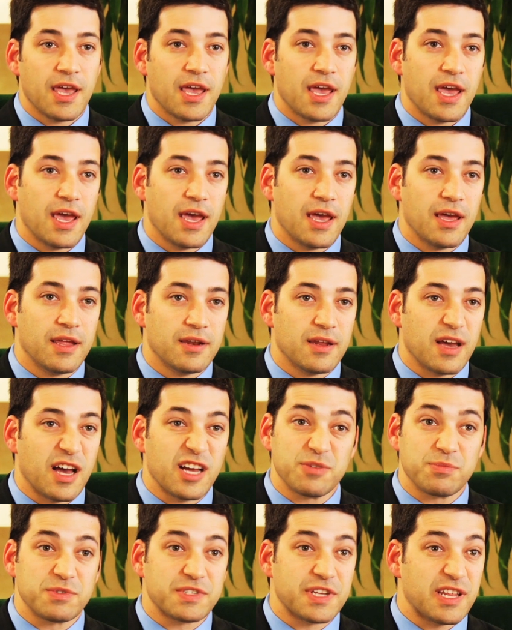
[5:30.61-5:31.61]
And
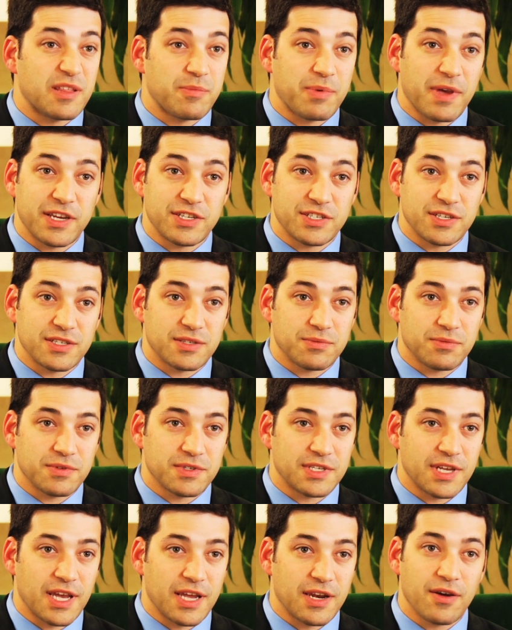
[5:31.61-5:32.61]
100% of the patients will
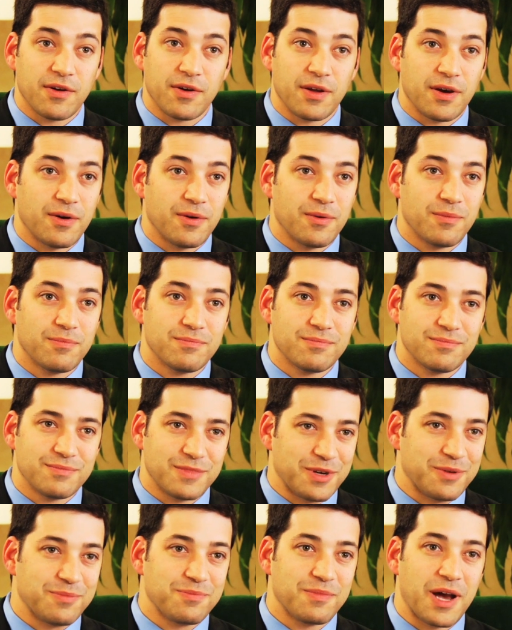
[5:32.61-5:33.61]
say, no,
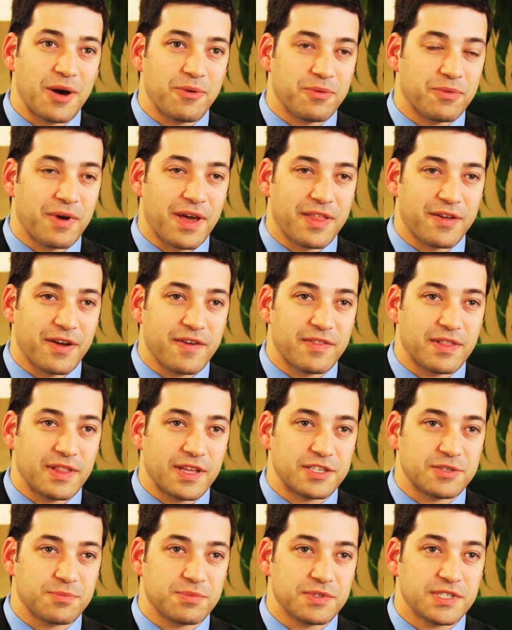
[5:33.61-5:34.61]
I would rather have the
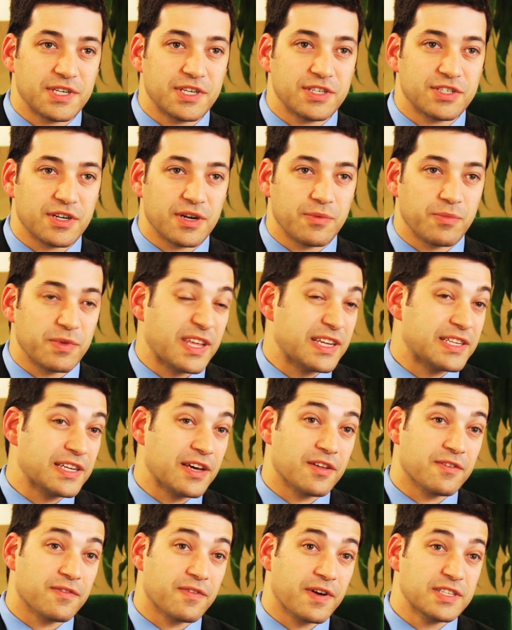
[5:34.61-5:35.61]
laser procedure. And when they
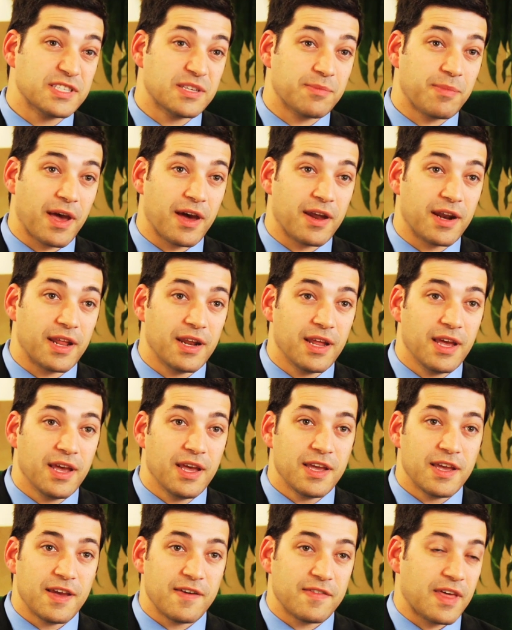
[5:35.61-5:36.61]
tell their friends about it,
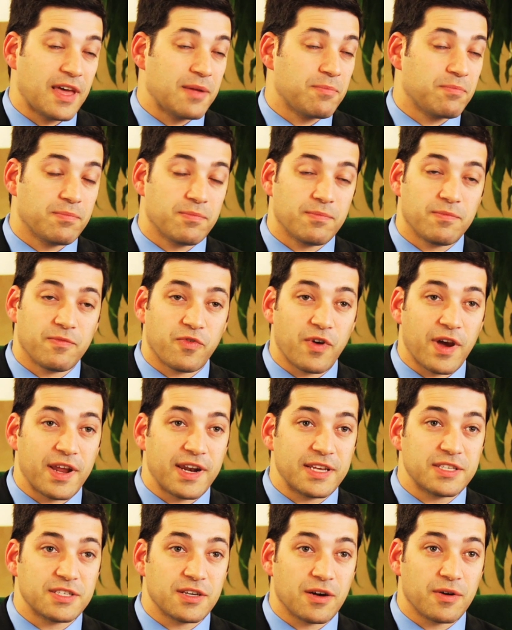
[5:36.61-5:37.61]
if that
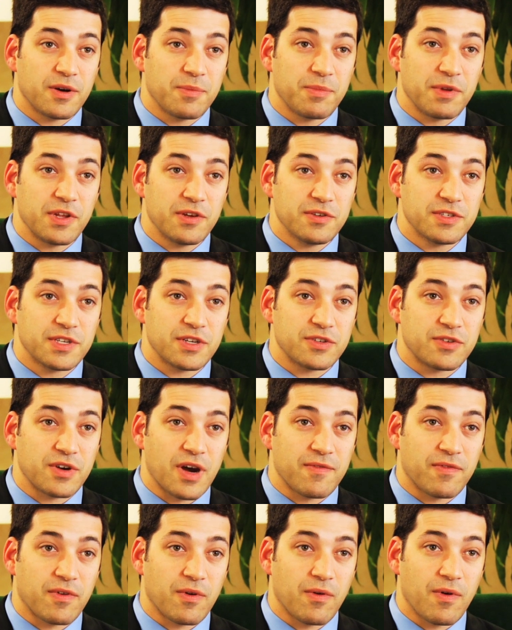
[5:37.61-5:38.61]
friend has already been using a
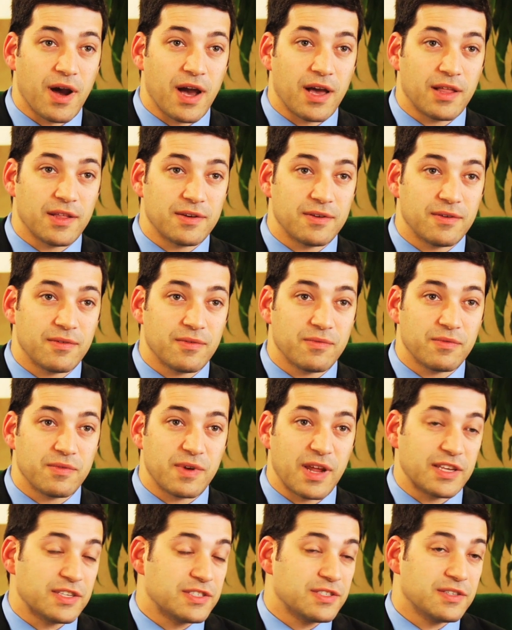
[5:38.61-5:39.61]
drop for a while and
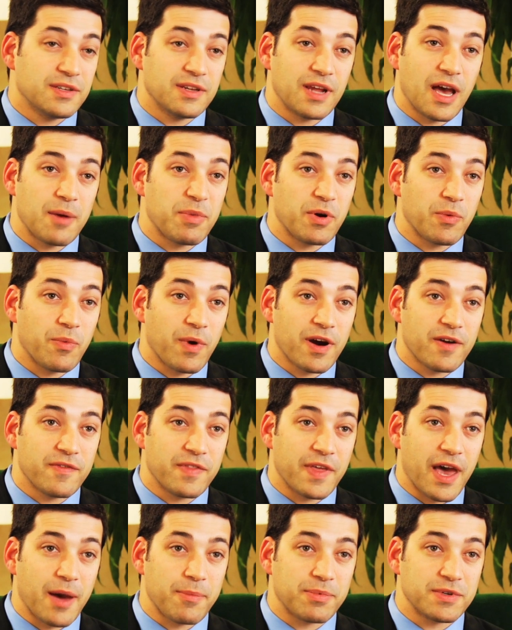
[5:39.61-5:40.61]
has not been aware of
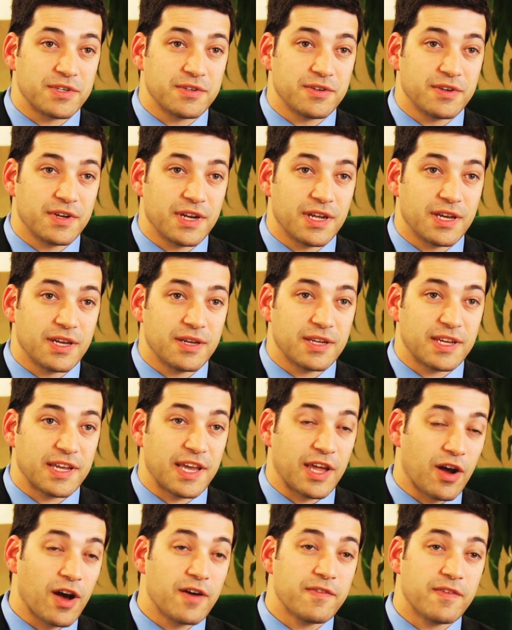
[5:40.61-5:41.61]
the opportunity to
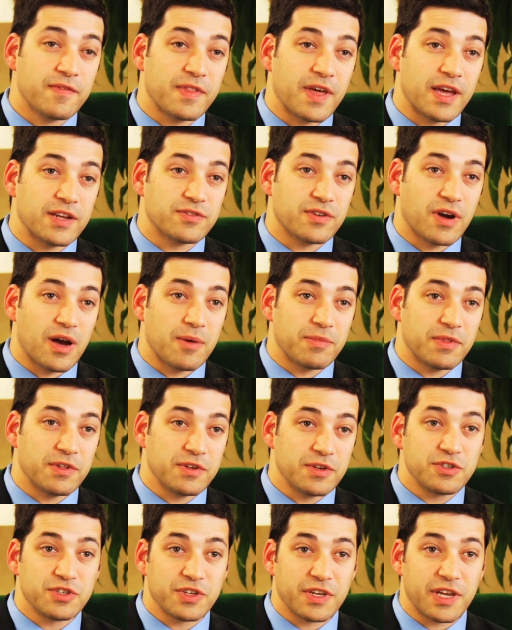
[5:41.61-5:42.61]
get off of that drop, they'll
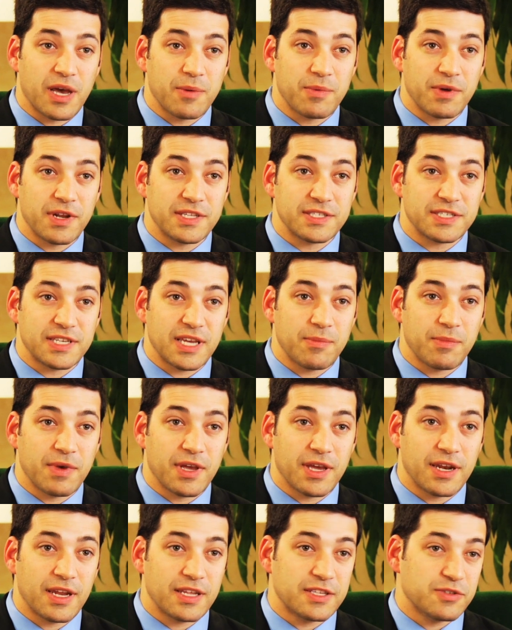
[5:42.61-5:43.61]
usually come in and see
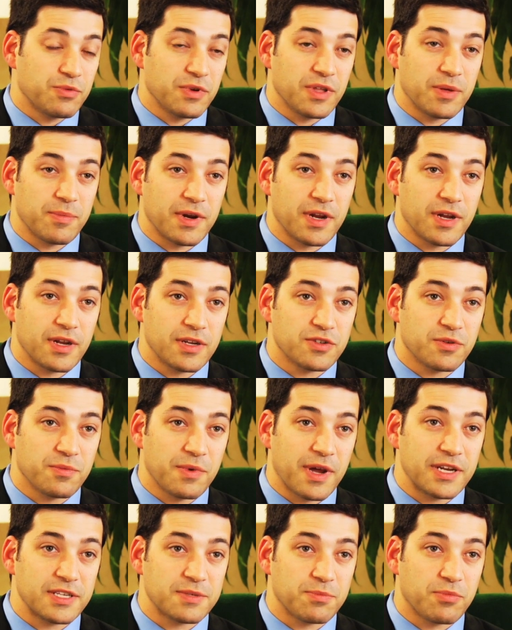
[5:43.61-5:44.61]
me, and it's really been a
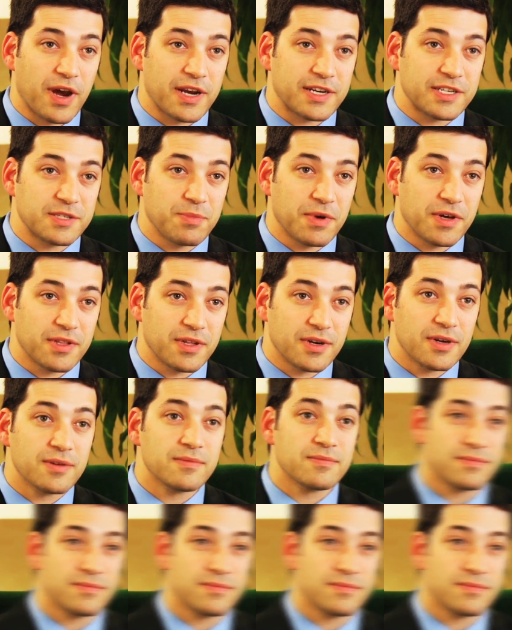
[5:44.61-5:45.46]
tremendous practice builder.